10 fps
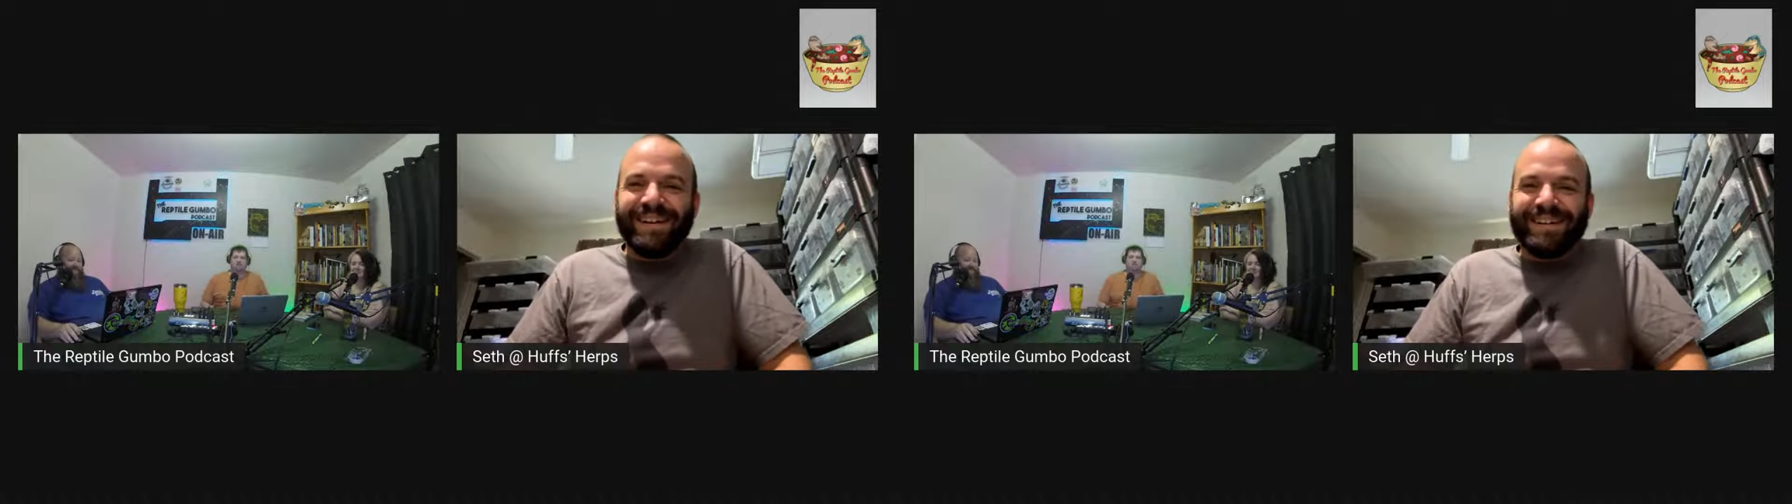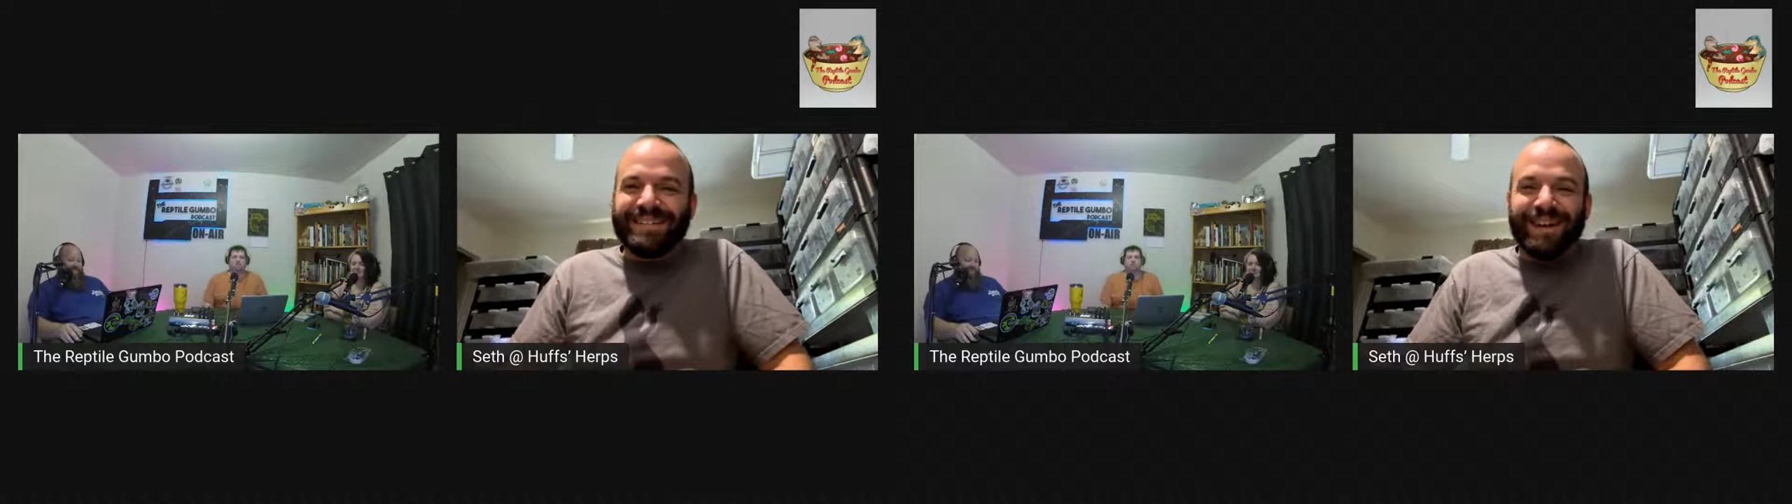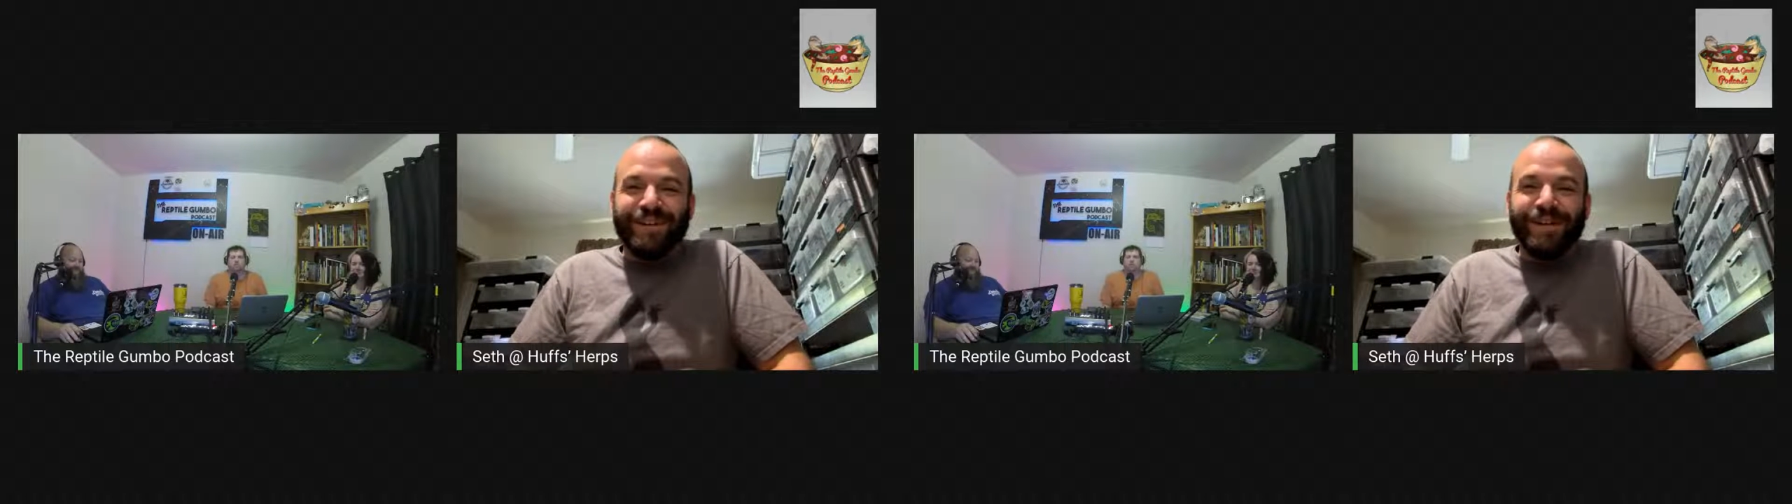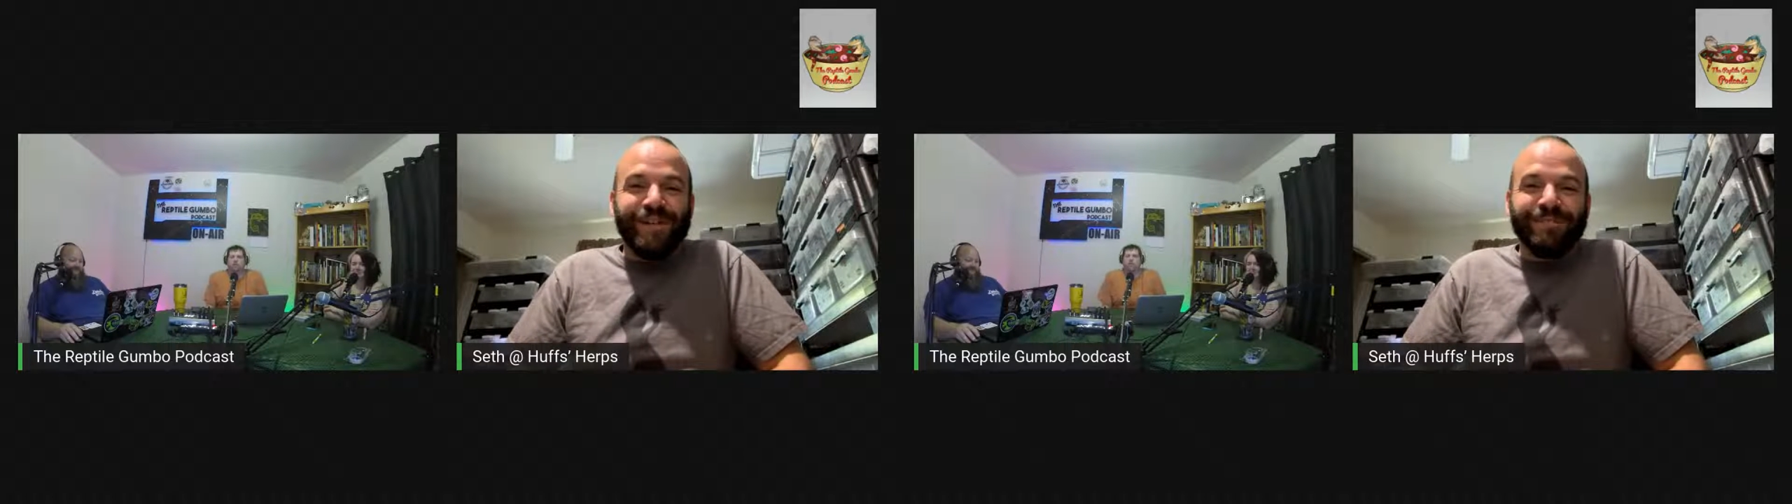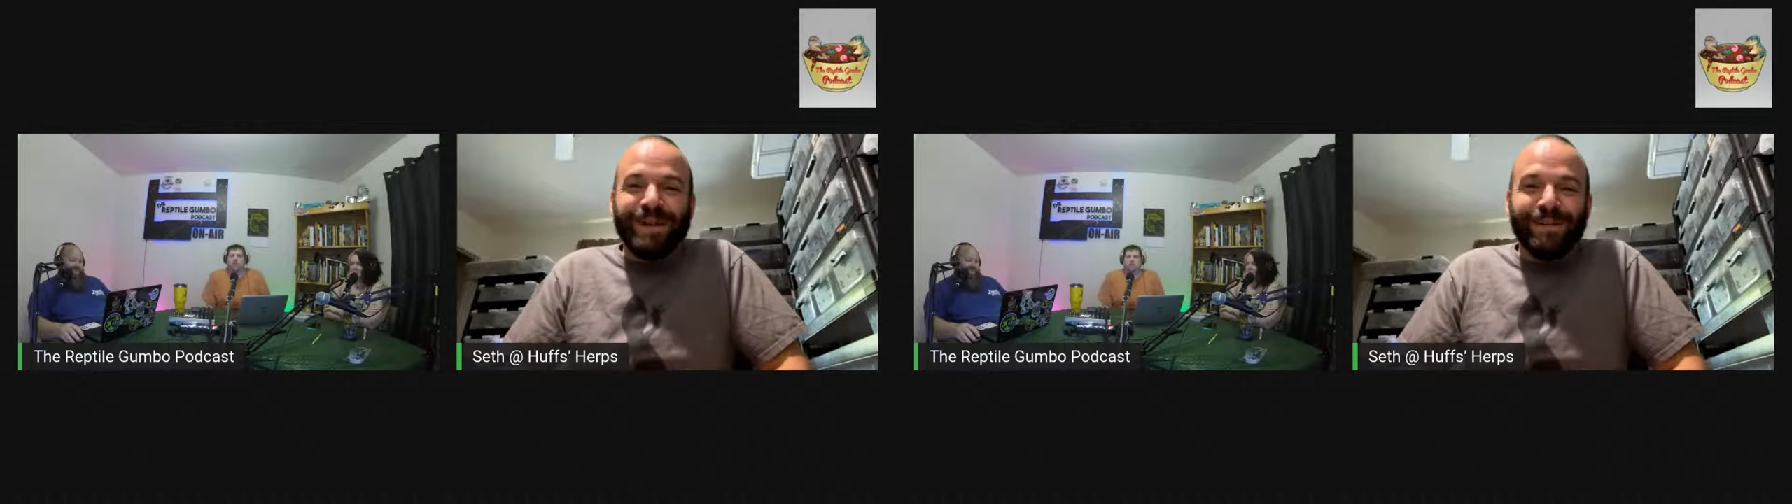So I don't know
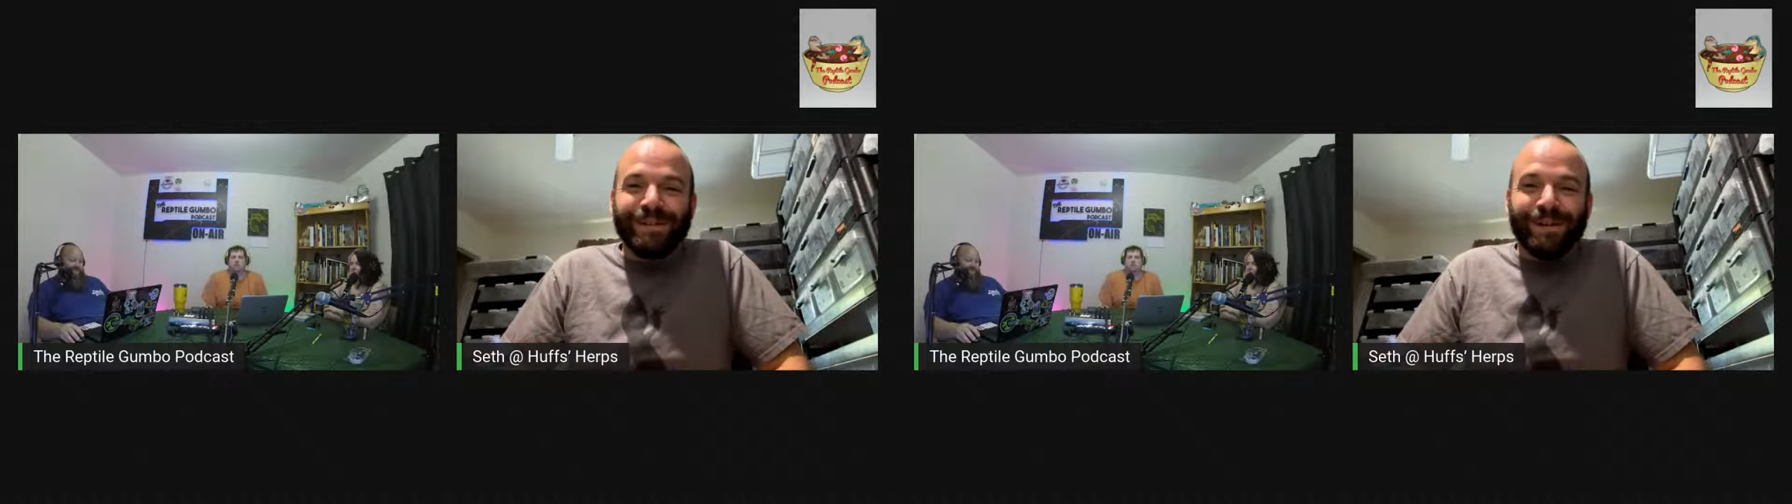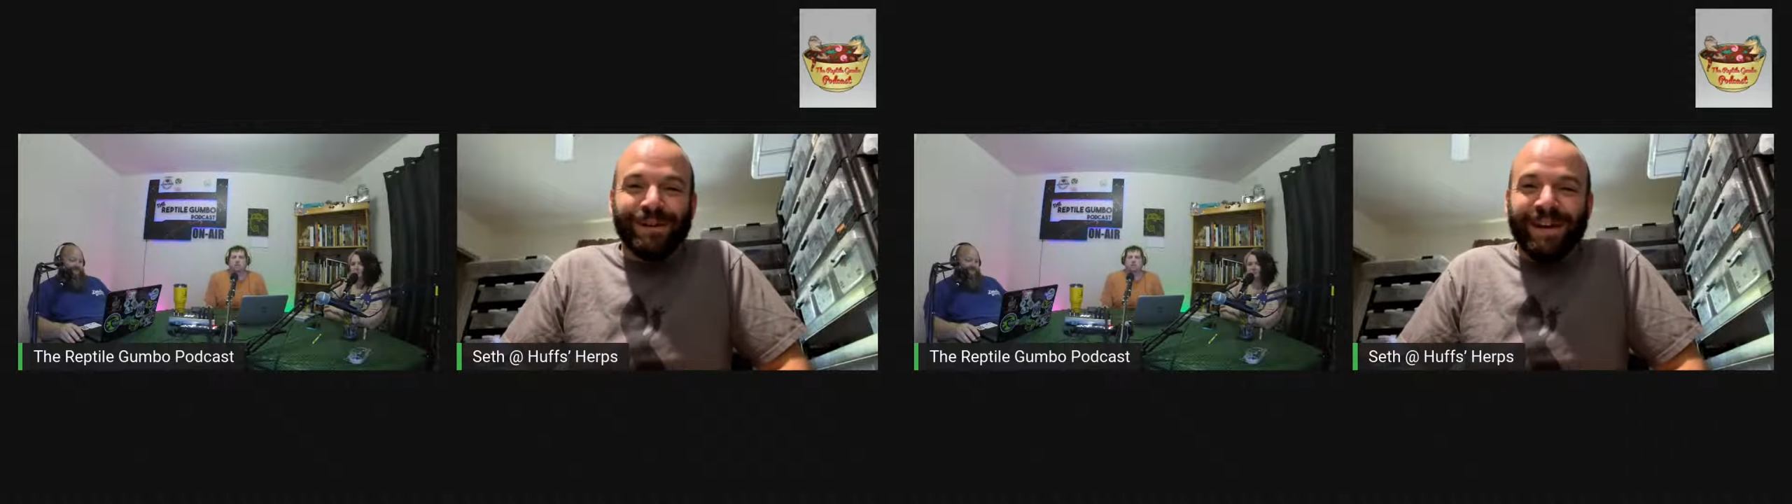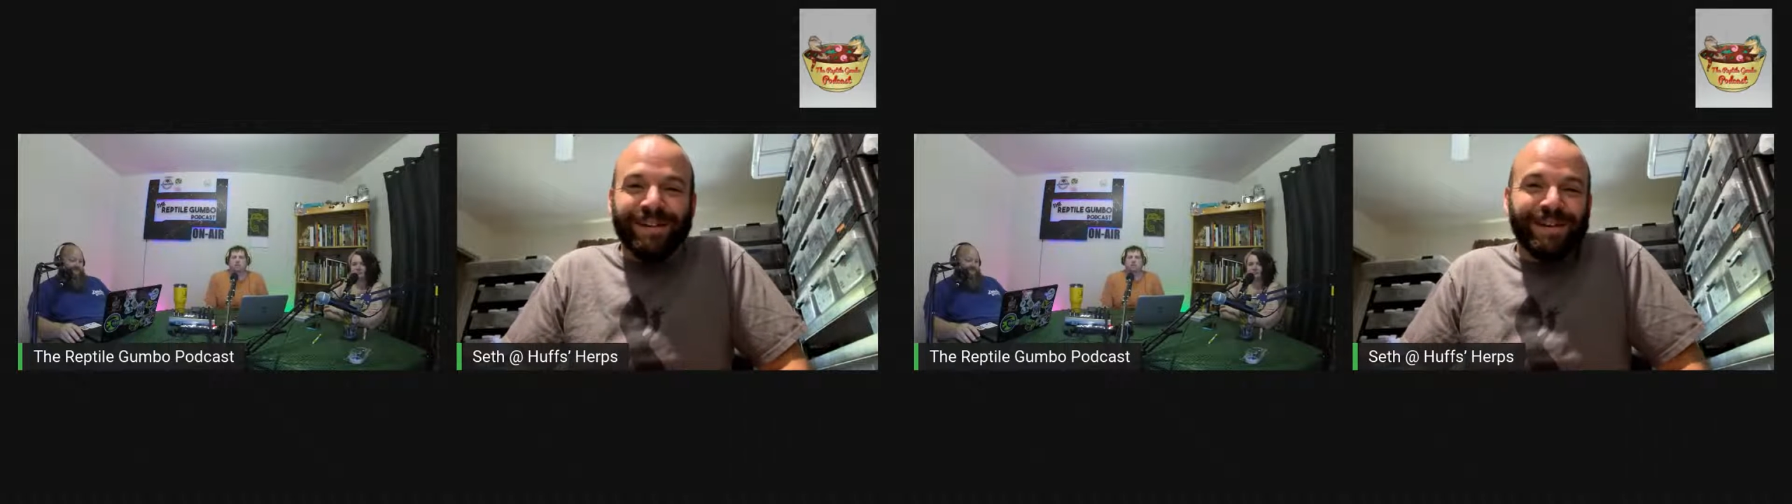how to turn down the